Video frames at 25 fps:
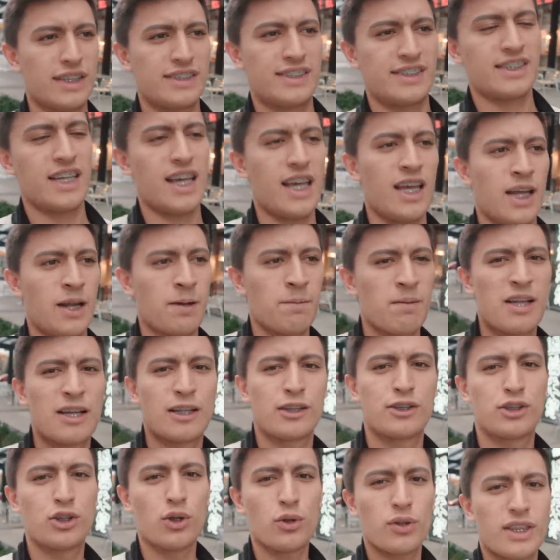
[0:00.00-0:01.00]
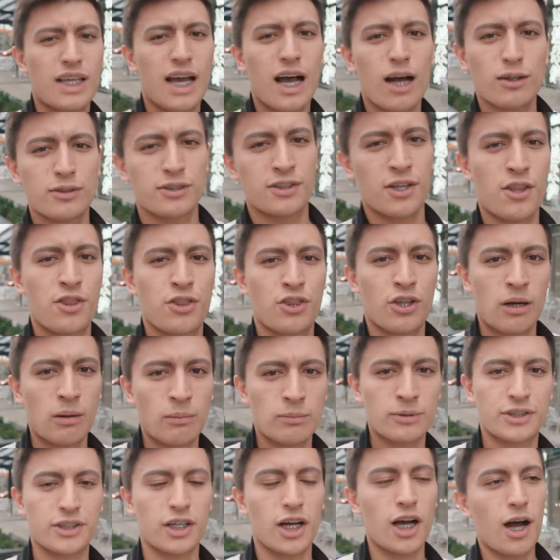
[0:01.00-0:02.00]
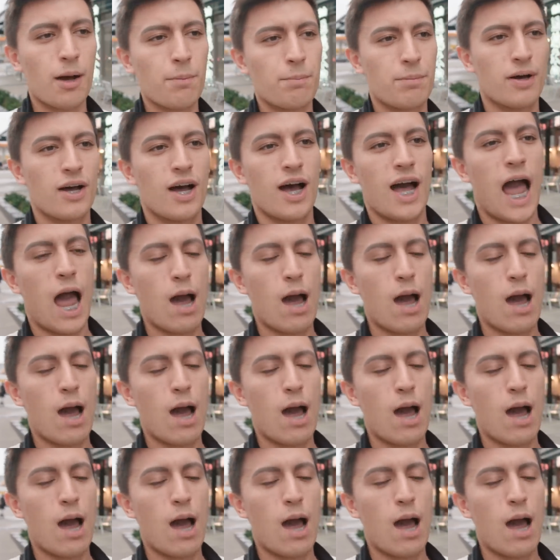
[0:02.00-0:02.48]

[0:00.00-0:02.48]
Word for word: let's say, two thousand thumbs up,